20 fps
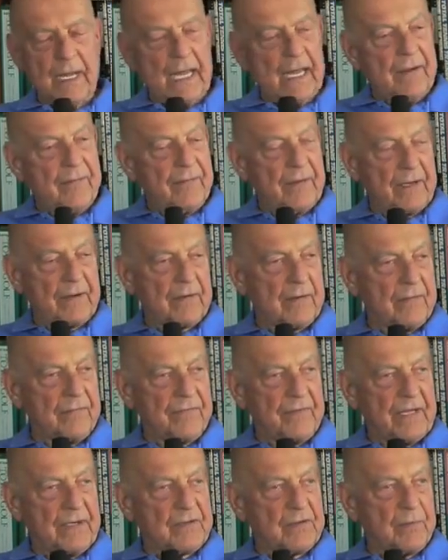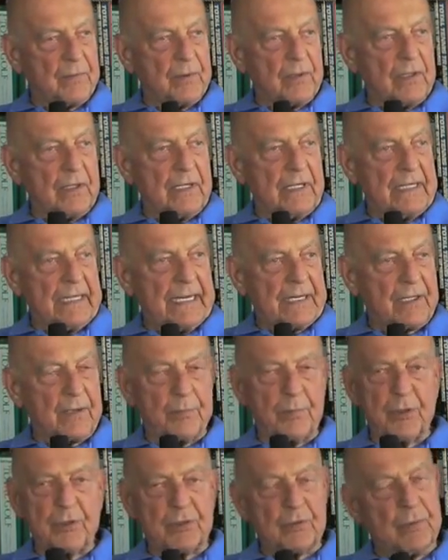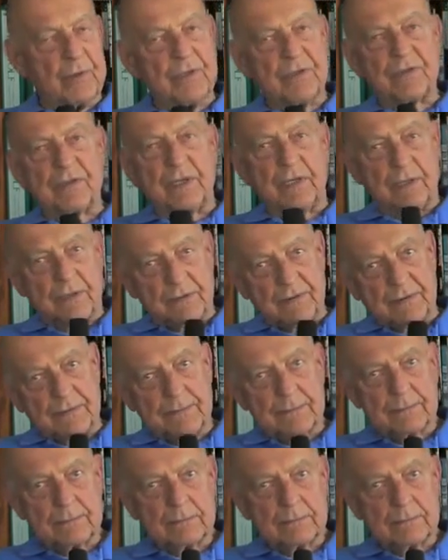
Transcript: have a flexibility that could put you in a circus.